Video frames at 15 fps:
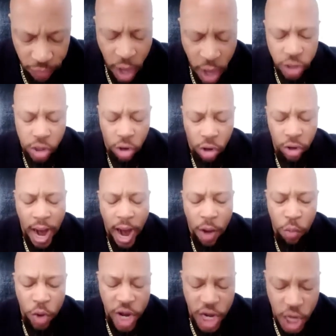So, God,
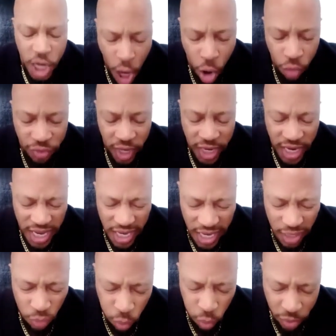we know that it
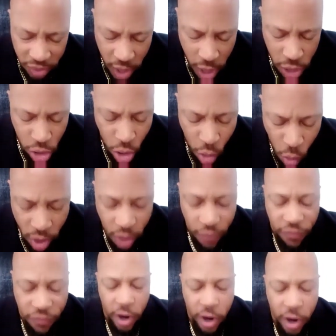is within your will
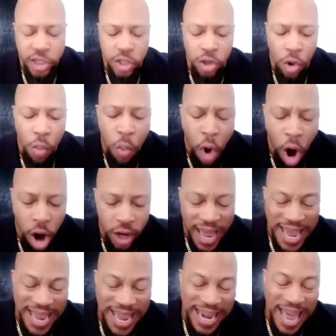for us to walk
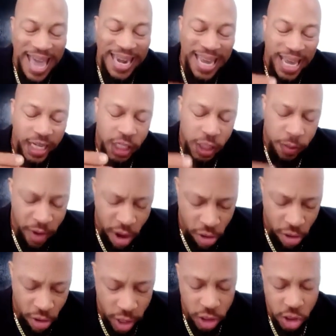in and
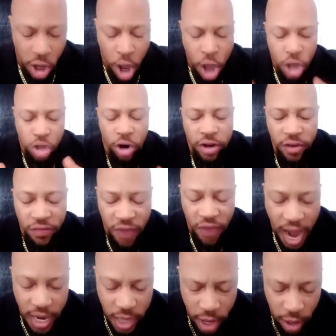experience your
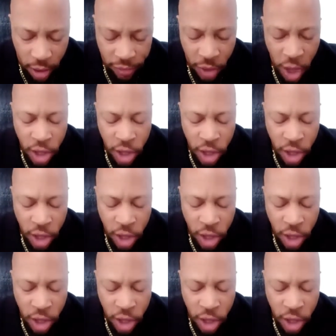divine health.